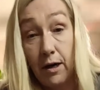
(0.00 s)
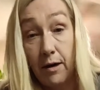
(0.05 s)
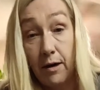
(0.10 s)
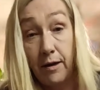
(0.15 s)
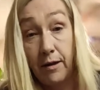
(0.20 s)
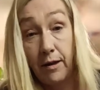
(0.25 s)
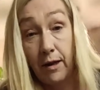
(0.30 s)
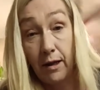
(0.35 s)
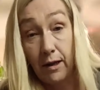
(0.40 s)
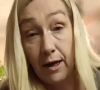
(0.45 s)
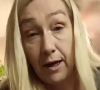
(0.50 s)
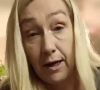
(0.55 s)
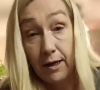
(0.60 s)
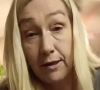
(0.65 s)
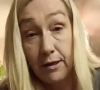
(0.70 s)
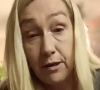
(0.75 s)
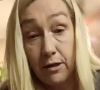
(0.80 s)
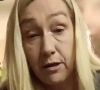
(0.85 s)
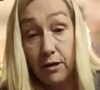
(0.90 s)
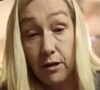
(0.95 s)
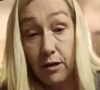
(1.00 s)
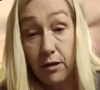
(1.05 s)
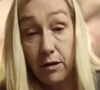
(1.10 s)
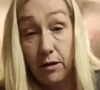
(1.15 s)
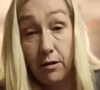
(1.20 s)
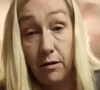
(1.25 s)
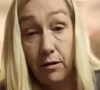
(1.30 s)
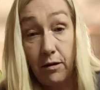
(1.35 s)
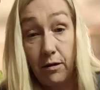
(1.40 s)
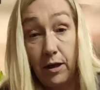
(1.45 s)
in the last
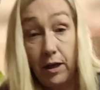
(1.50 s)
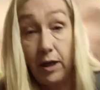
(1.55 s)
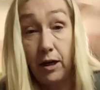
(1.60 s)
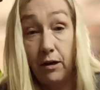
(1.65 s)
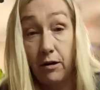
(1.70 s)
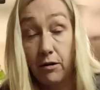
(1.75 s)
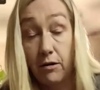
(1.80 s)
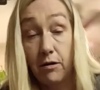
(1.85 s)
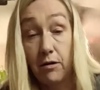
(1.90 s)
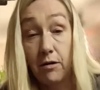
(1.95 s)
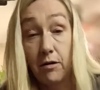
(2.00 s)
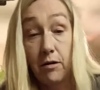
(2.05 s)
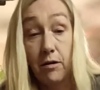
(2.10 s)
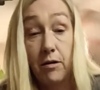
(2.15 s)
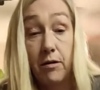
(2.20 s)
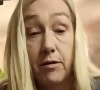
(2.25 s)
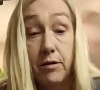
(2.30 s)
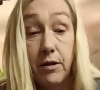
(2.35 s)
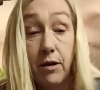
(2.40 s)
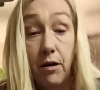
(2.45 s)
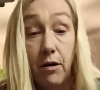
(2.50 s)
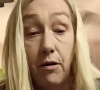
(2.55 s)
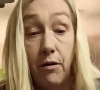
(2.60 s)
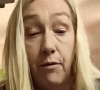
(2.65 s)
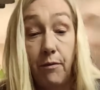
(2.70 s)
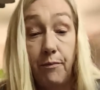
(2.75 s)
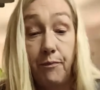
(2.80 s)
year. So